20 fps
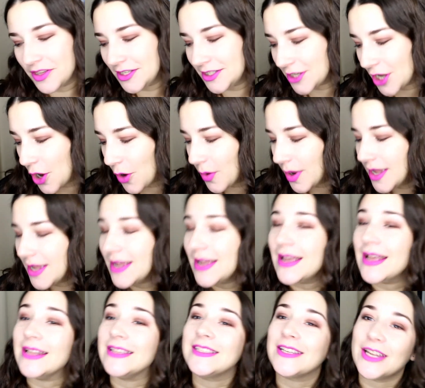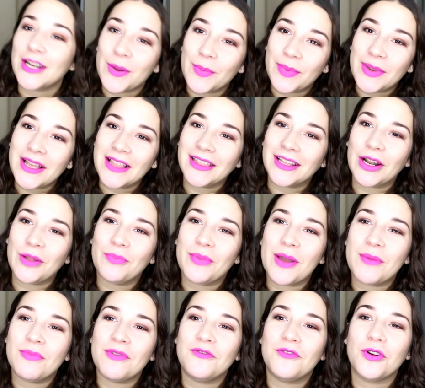So it's gonna be a little
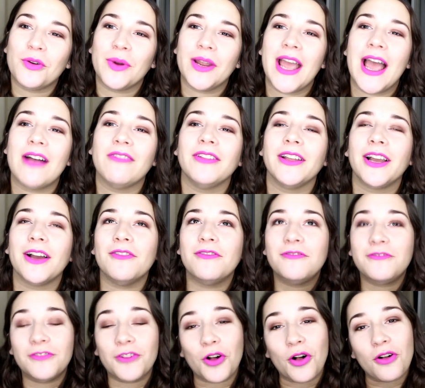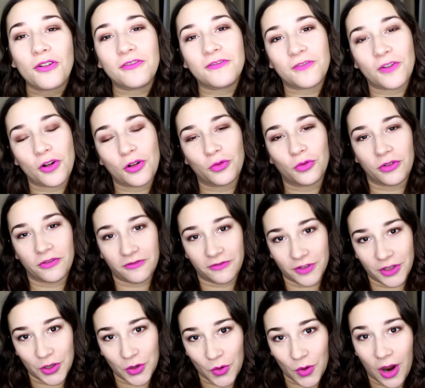bit before we have like a full, full
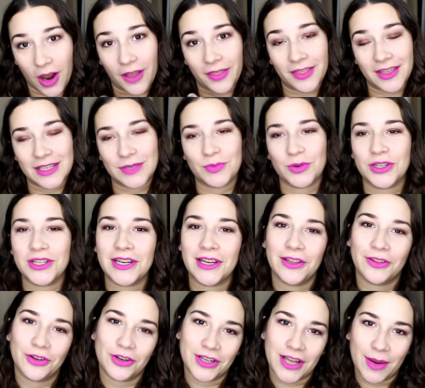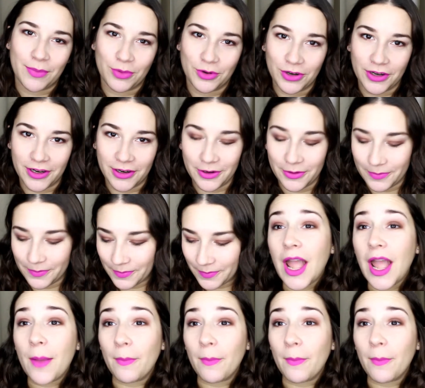review on this particular diaper here.